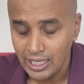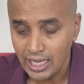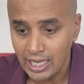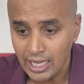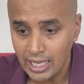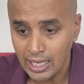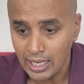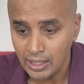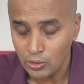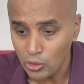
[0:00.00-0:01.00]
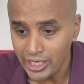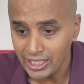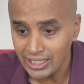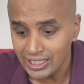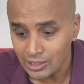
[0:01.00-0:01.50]

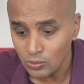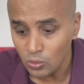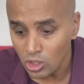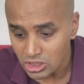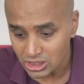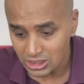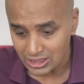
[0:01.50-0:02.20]
going little worse